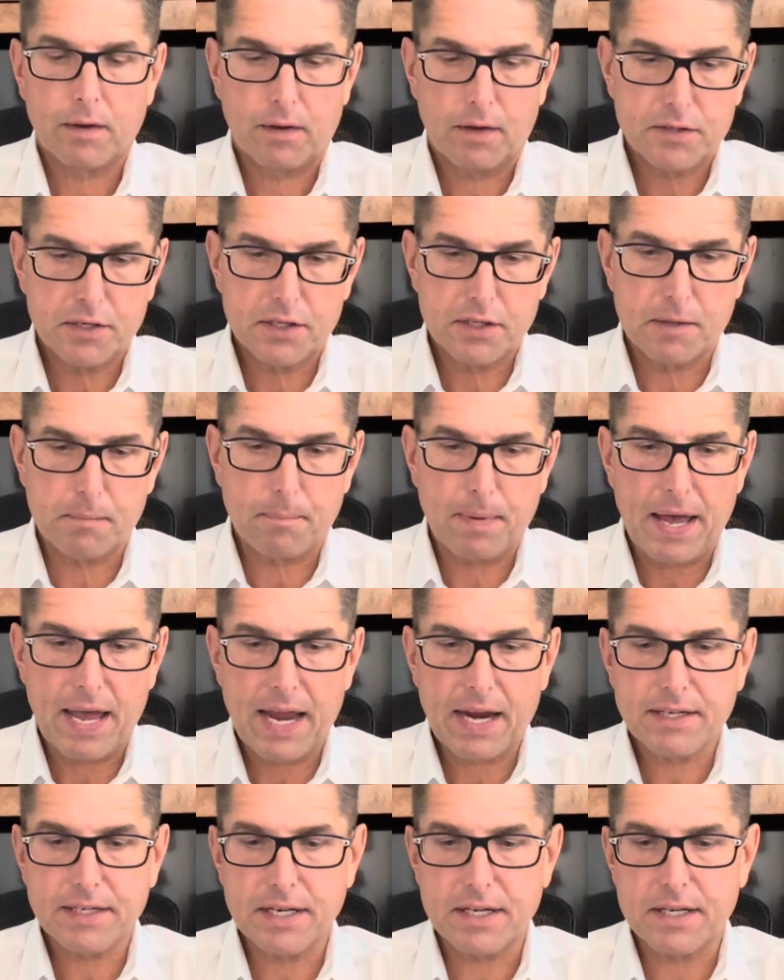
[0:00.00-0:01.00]
It said the
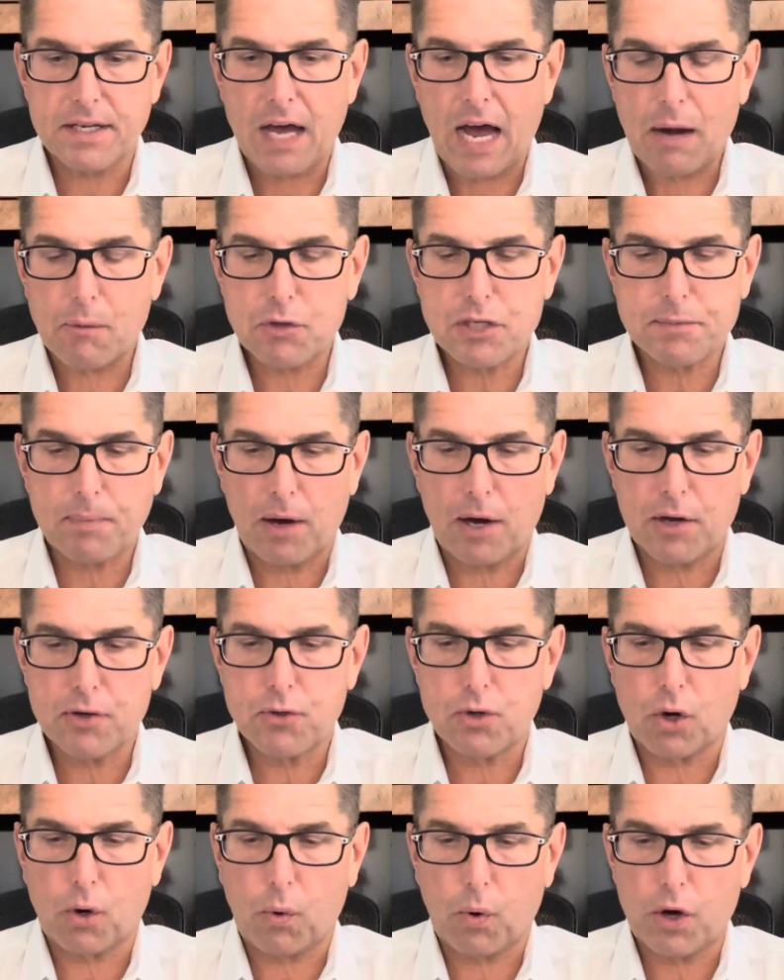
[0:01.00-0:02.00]
bank did not respond
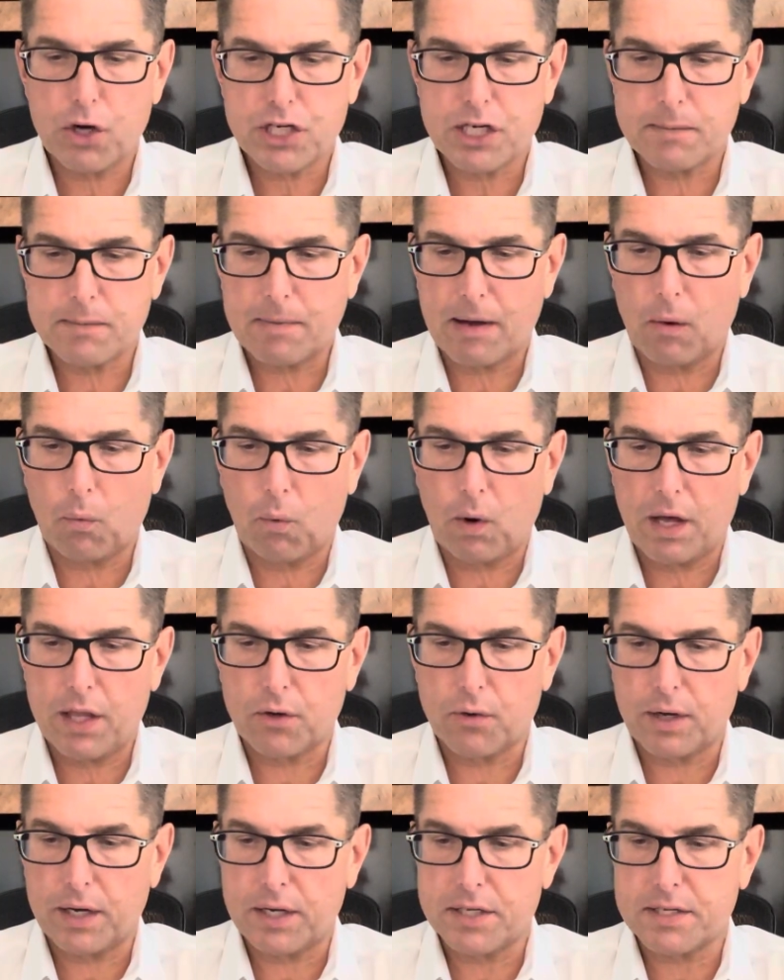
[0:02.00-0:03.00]
to a question about
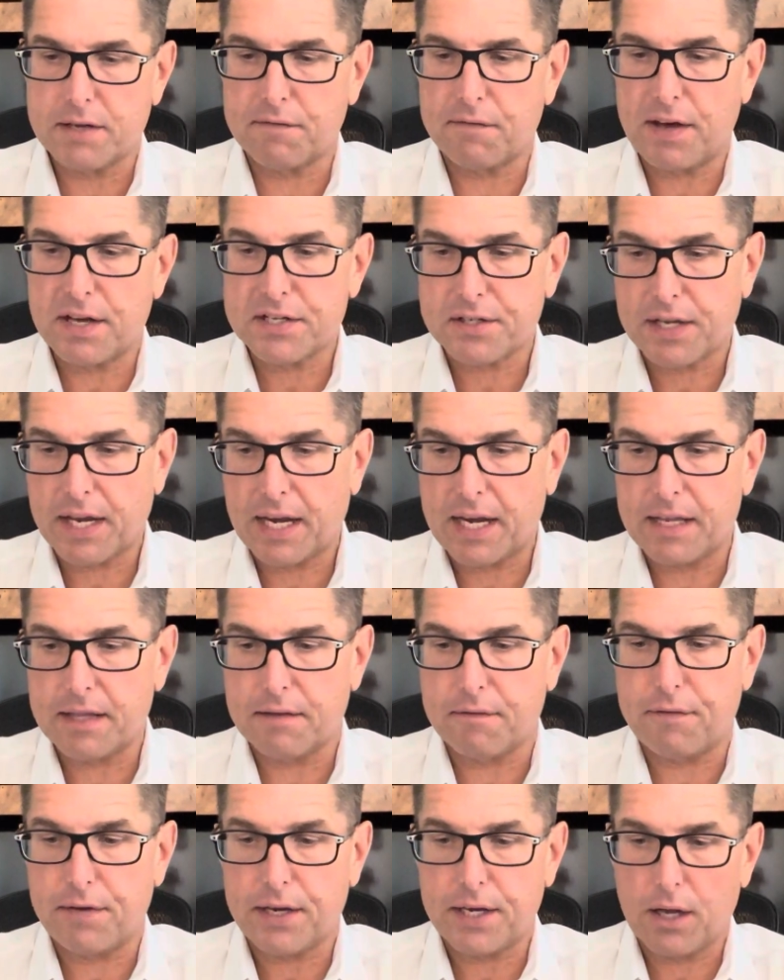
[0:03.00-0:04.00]
whether it is investigating
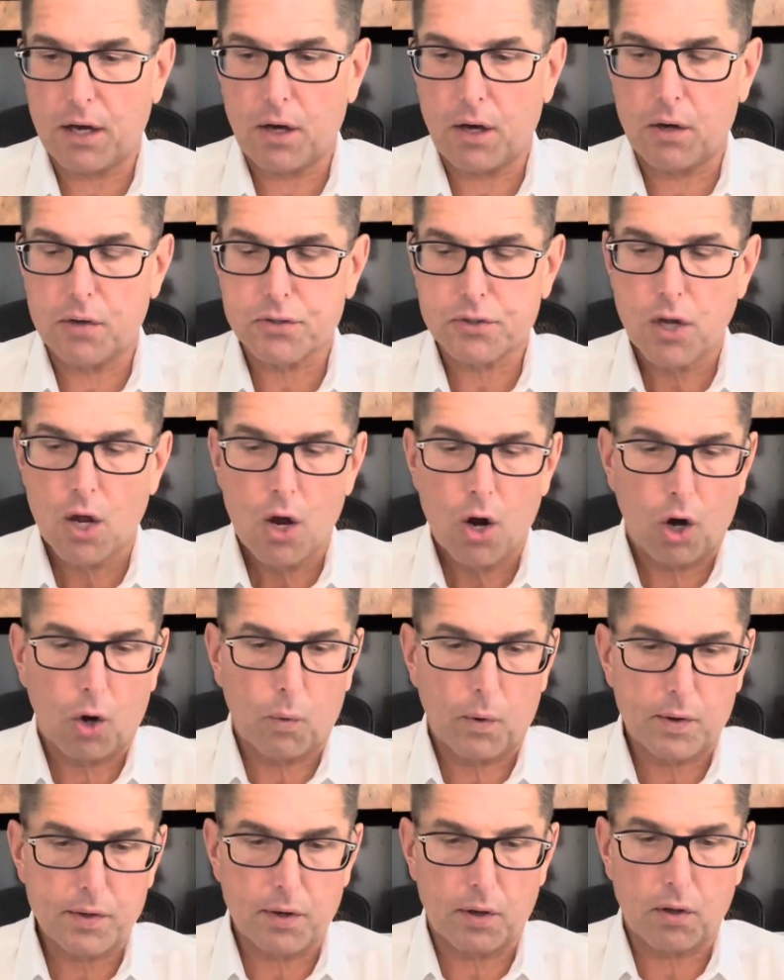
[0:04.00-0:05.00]
the videos or
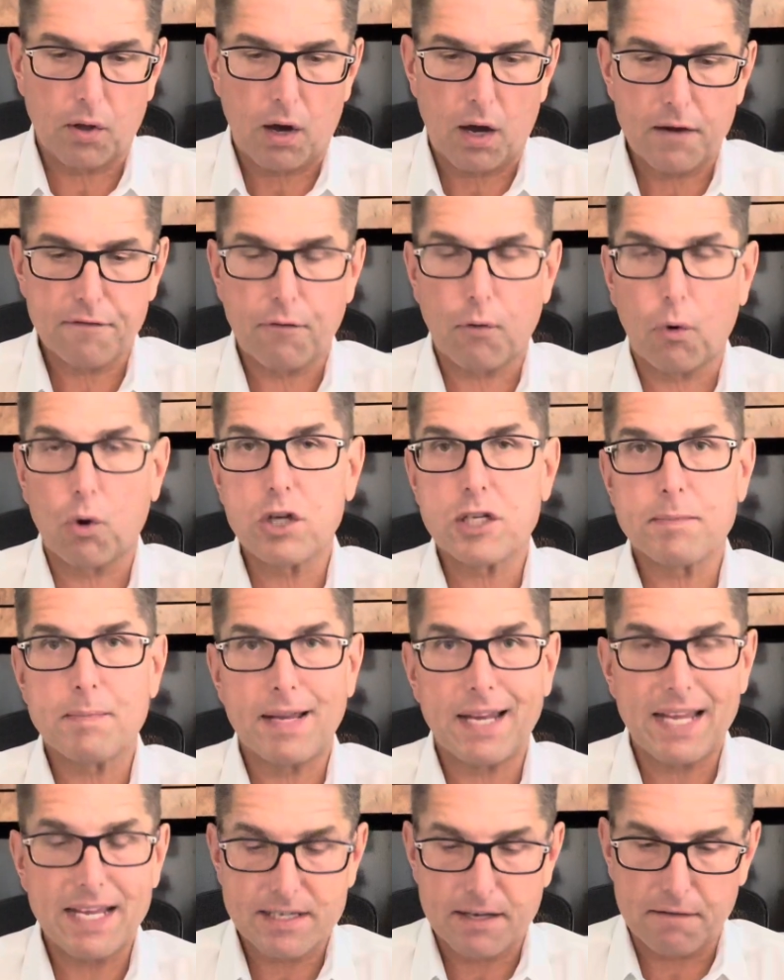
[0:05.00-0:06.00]
whether law
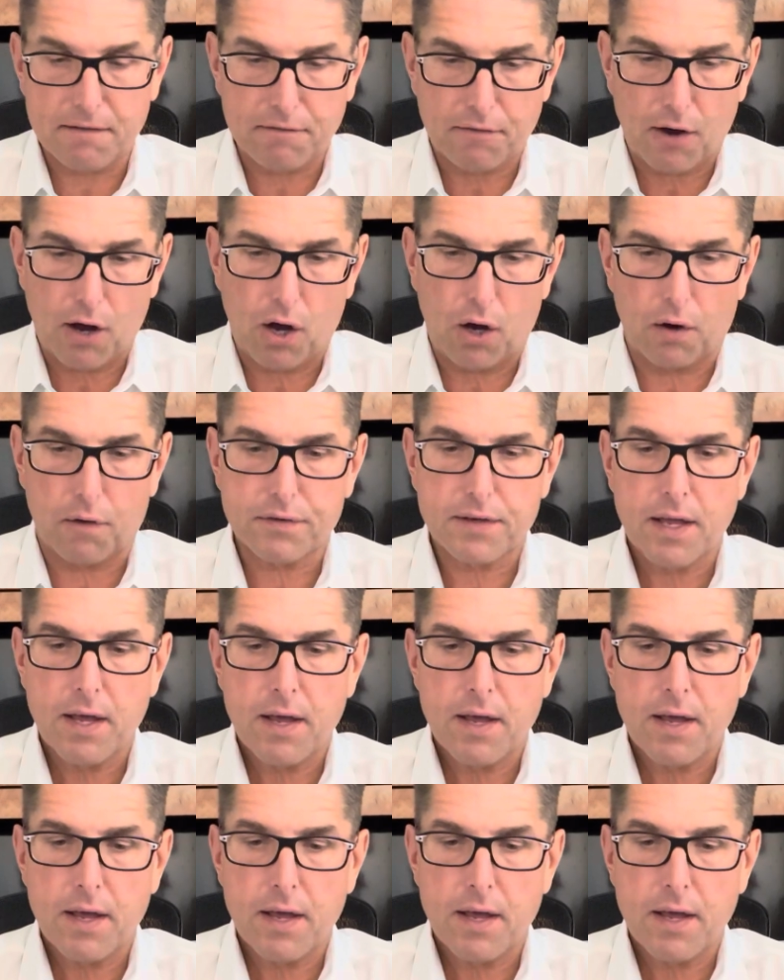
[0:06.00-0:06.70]
enforcement is involved.